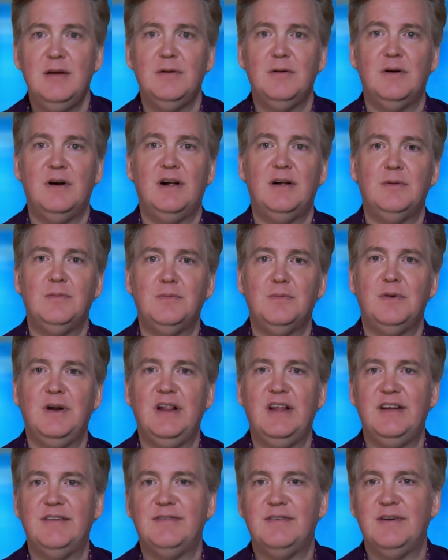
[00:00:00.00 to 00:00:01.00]
Well, we
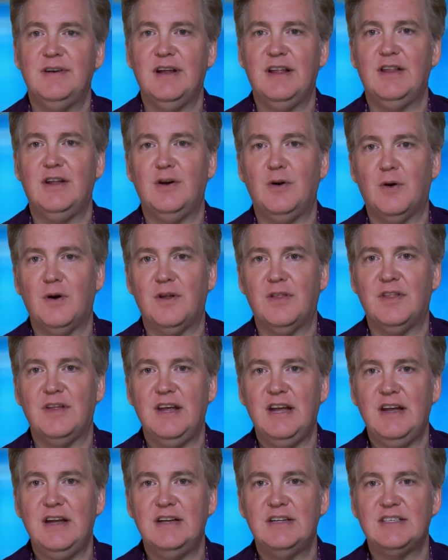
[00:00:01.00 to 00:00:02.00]
live in the
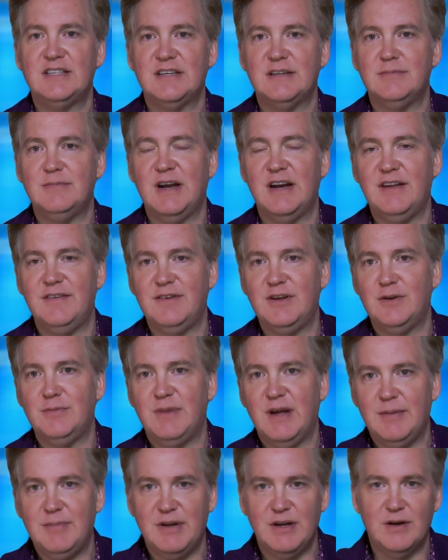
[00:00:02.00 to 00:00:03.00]
Northeast, and many of you
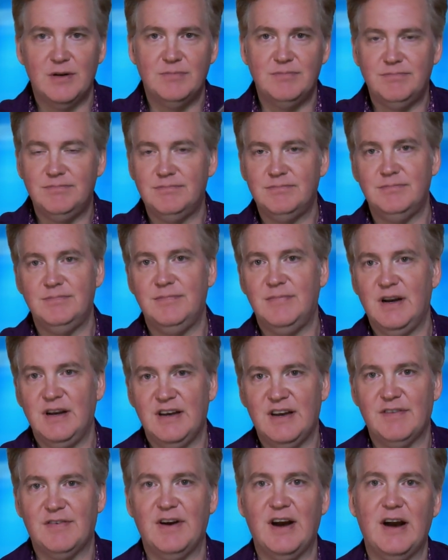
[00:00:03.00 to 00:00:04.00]
may be in
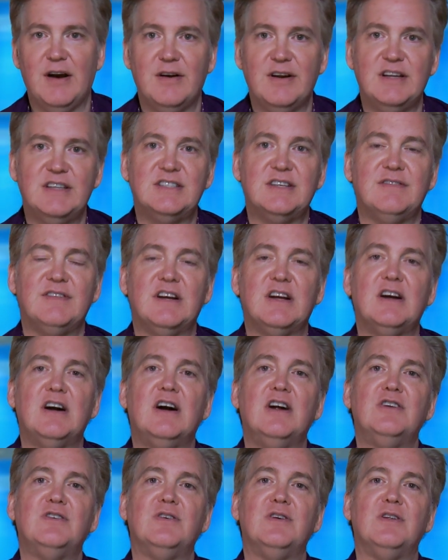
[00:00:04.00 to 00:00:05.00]
different areas of the
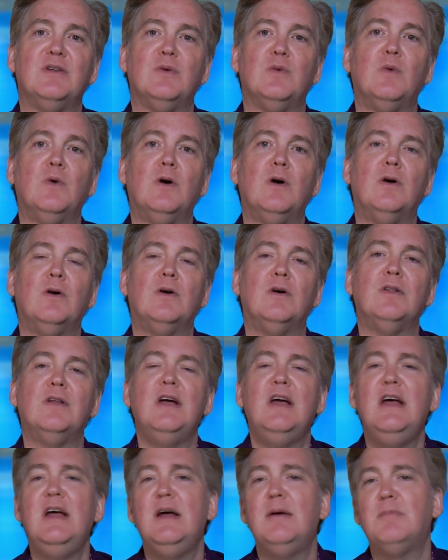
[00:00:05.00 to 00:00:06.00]
country, the world,
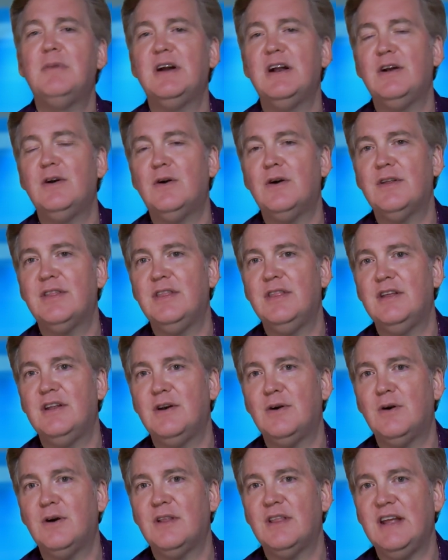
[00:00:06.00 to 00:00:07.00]
but in the
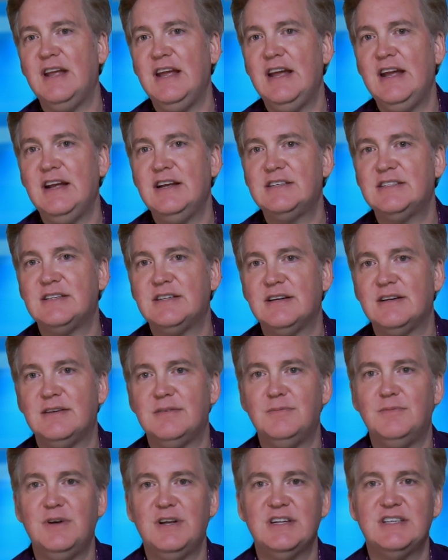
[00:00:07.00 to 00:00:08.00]
Northeast,
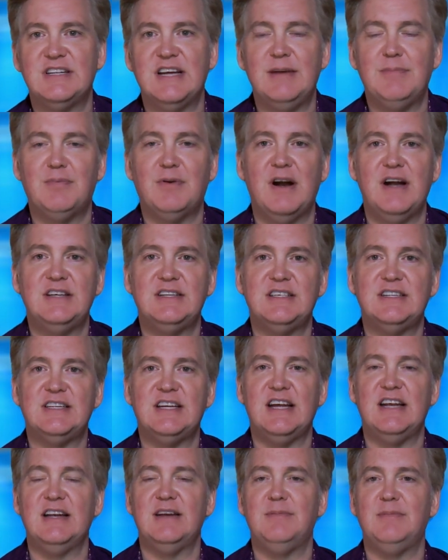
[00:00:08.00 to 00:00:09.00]
real estate prices
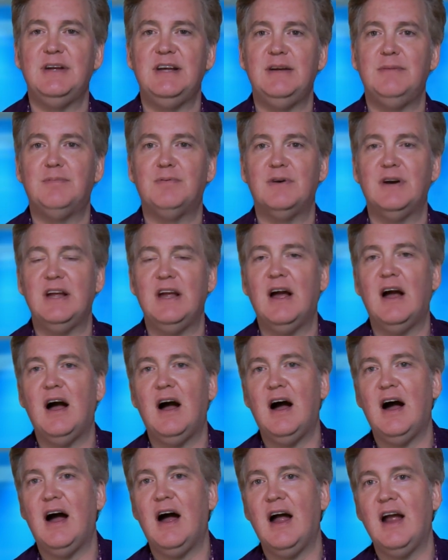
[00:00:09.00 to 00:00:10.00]
tend to be pretty
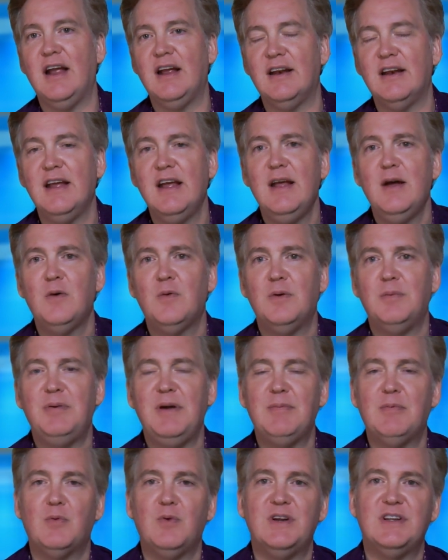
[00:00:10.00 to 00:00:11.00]
high, and when
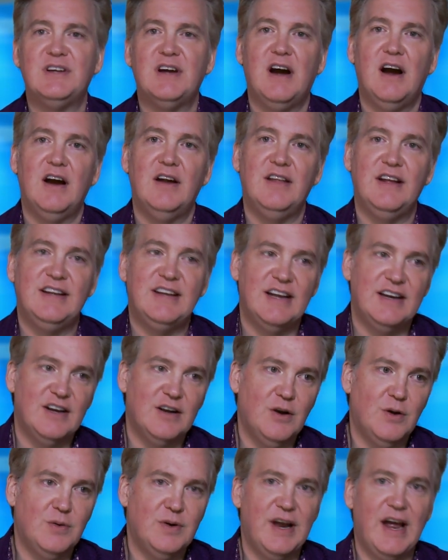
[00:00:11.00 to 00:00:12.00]
people retire, they tend to
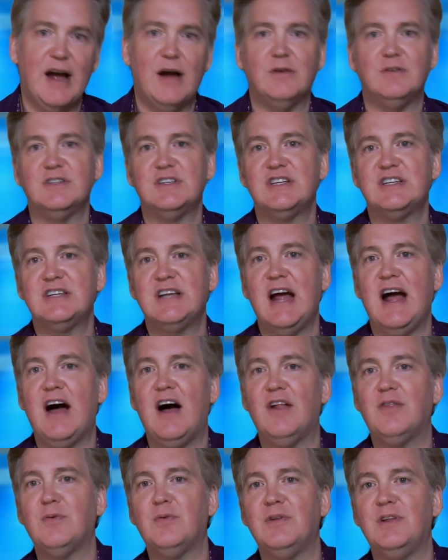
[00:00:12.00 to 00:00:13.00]
go down
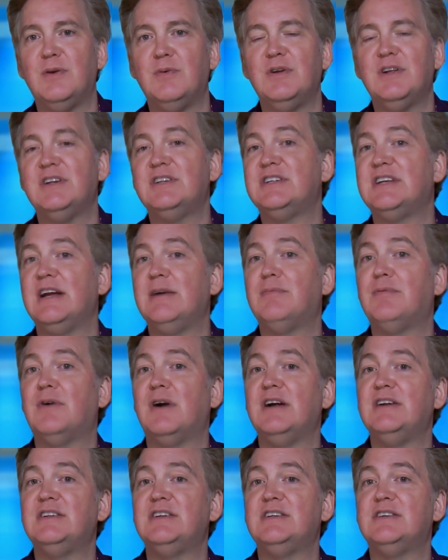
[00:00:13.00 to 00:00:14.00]
south where the real estate
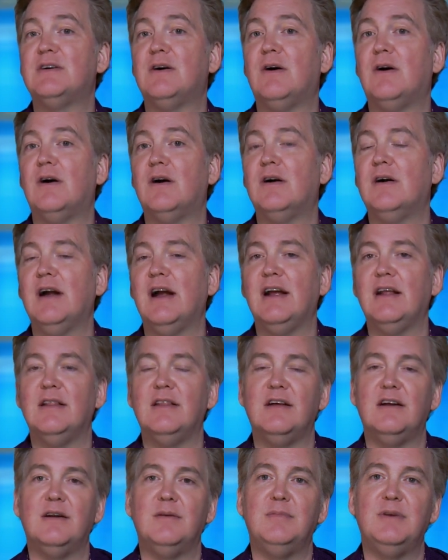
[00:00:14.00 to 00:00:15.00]
prices are a
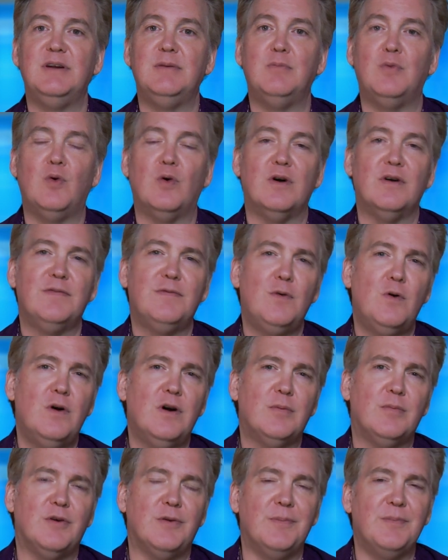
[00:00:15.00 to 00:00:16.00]
little bit more
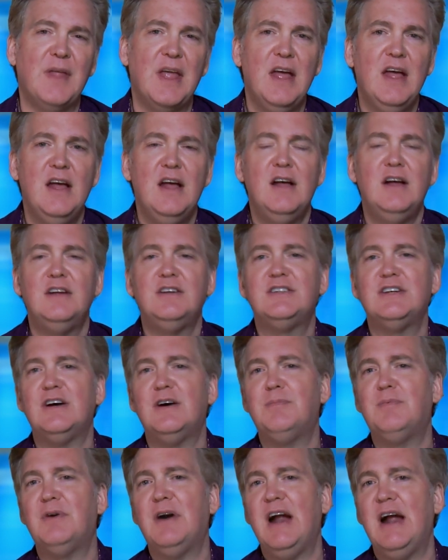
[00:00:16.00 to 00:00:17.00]
affordable.
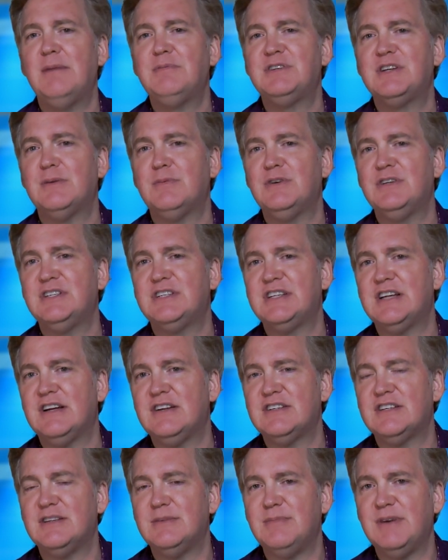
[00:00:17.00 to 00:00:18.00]
So perhaps someone
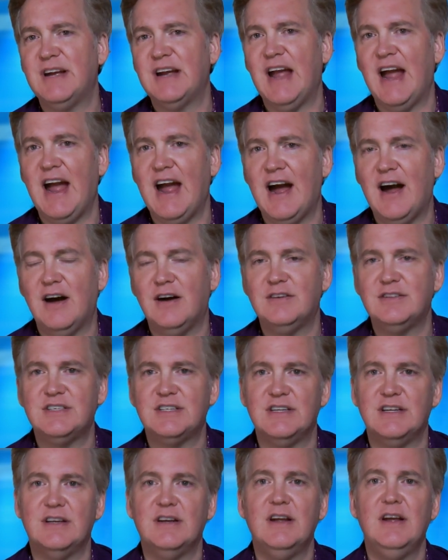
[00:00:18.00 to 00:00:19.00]
sells the big
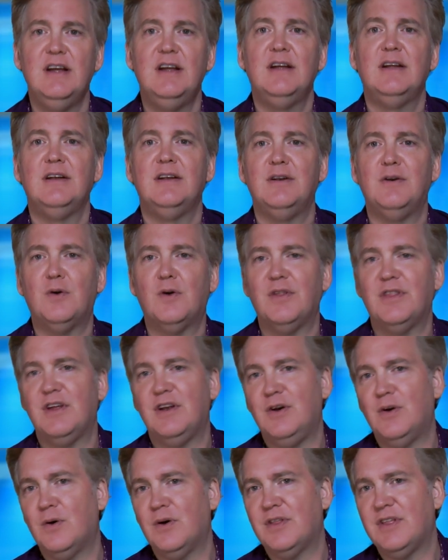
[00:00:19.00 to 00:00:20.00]
house in the
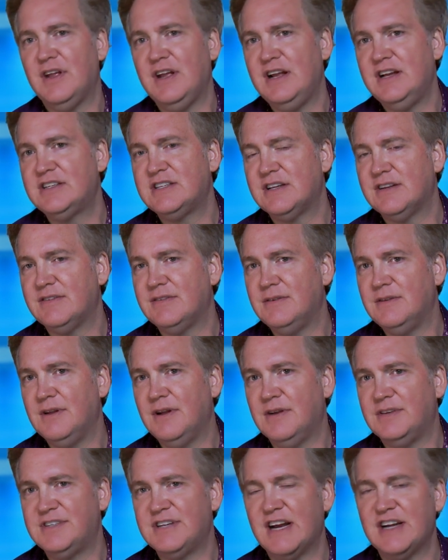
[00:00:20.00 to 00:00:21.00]
northeast
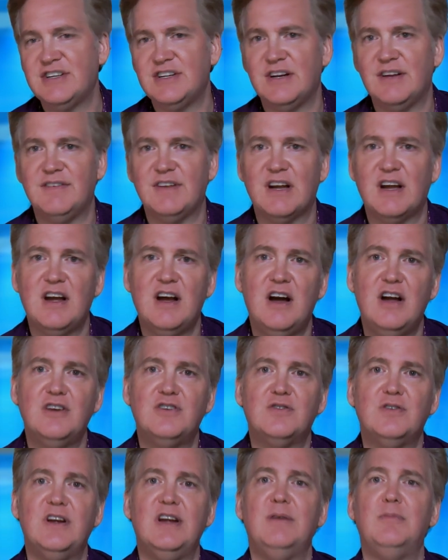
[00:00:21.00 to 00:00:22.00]
section of the
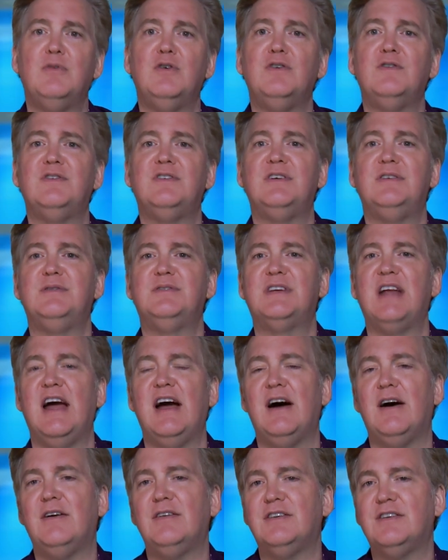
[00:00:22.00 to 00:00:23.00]
country and moved
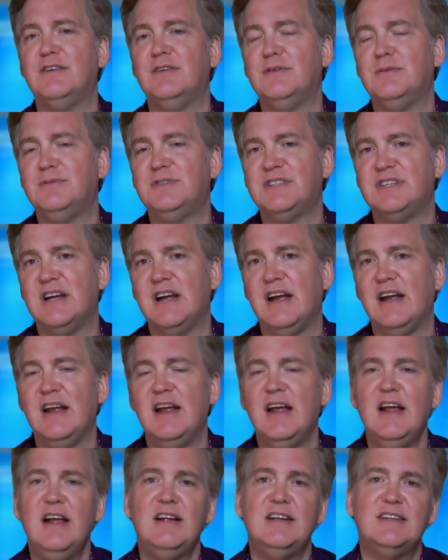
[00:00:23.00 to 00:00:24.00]
down to, say,
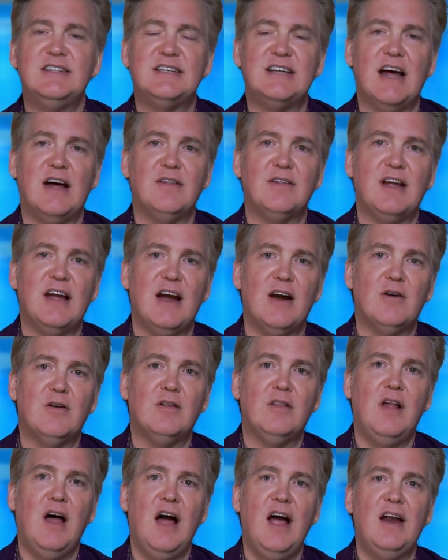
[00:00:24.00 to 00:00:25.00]
South
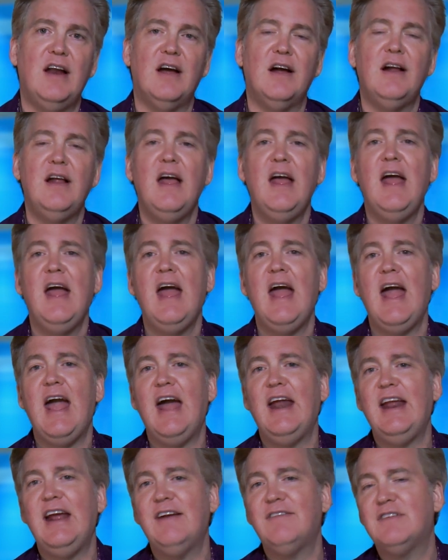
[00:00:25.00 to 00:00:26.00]
Carolina,
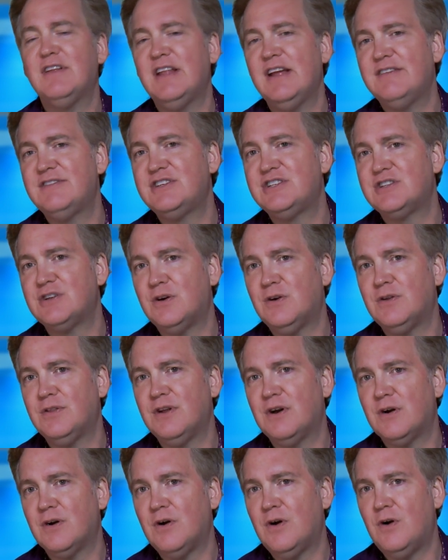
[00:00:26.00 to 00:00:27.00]
and after they've sold
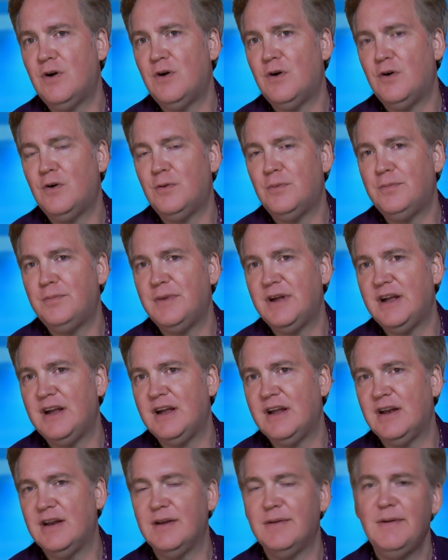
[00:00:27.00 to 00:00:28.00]
their home
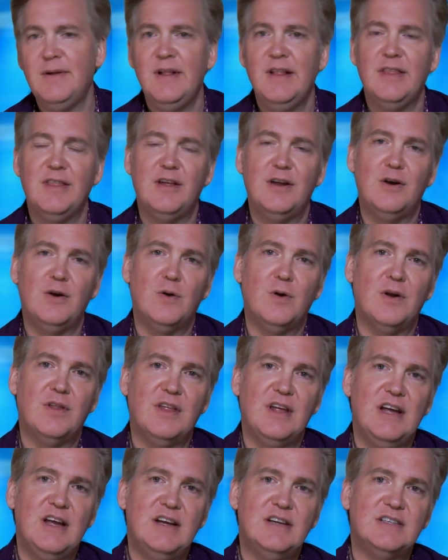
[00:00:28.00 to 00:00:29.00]
in the
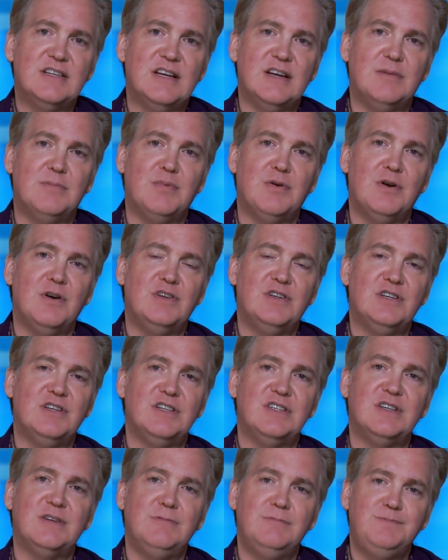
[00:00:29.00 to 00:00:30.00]
Northeast and
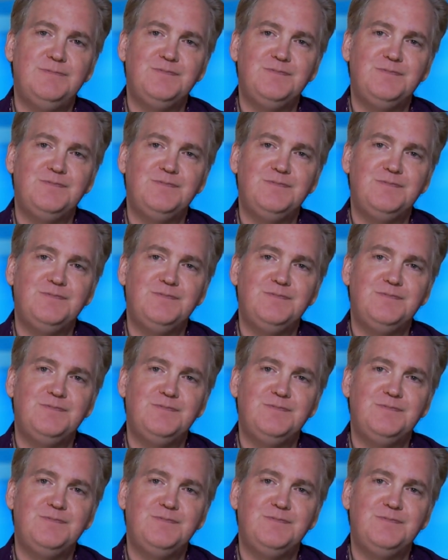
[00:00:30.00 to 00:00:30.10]
purchased